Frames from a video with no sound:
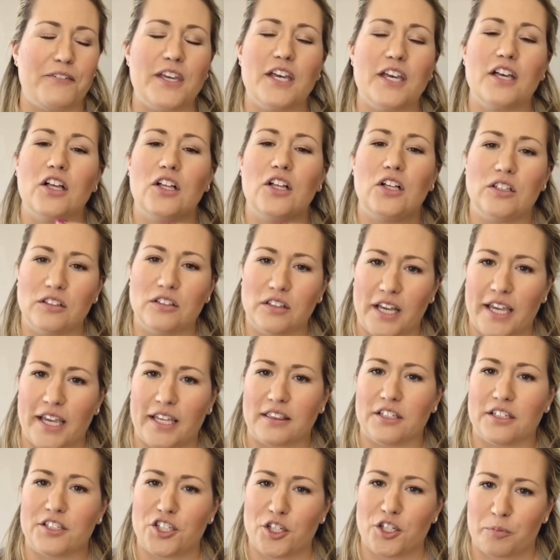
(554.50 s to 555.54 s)
I feel
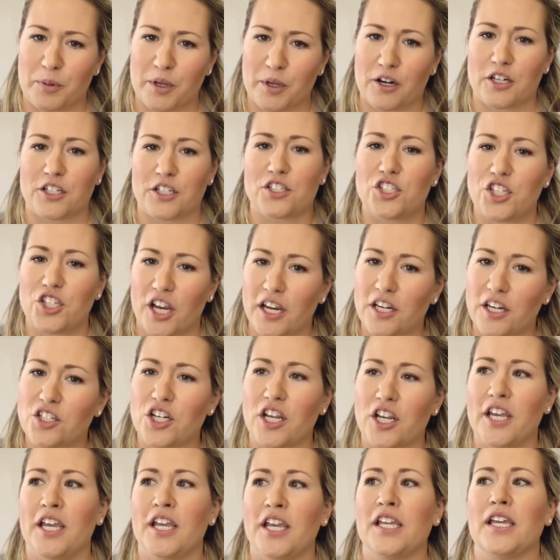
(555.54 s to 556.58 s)
like the shipyard is
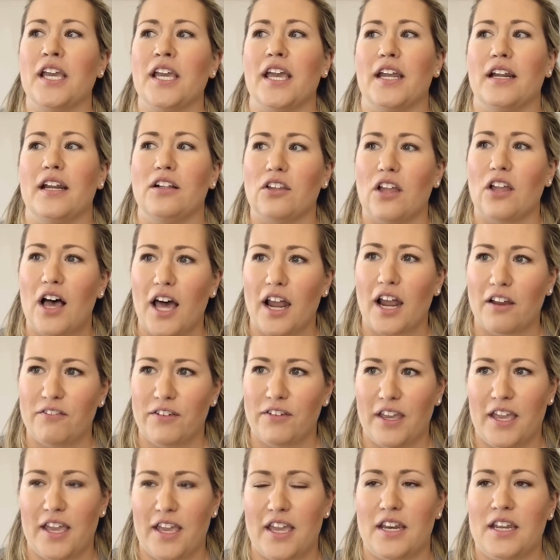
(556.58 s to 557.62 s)
changing, and a lot
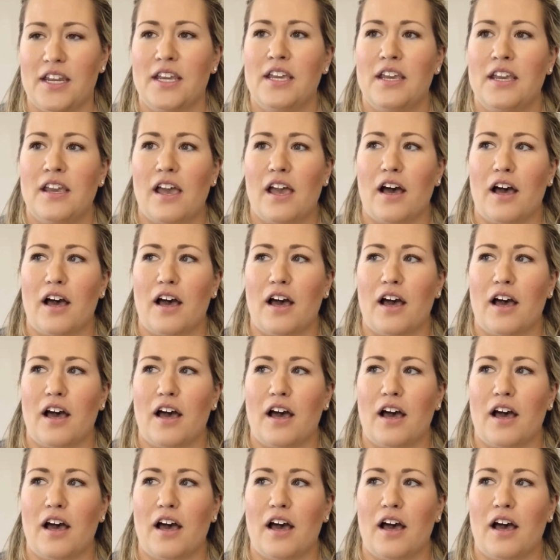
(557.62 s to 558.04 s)
of it,